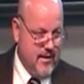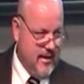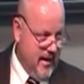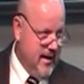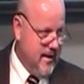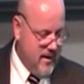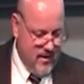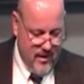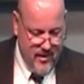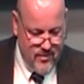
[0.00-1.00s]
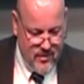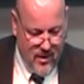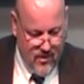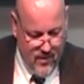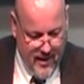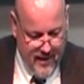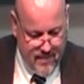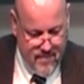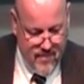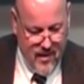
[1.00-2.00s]
decaying. All right, he was
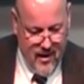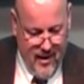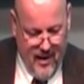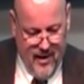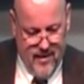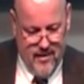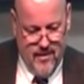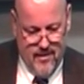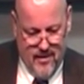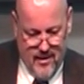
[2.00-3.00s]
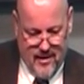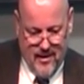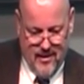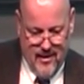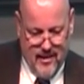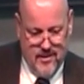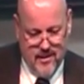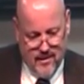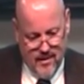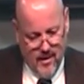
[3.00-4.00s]
already in the
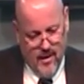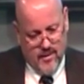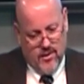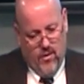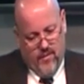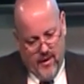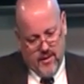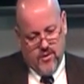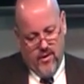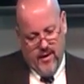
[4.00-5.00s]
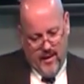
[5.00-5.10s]
condition. So in these three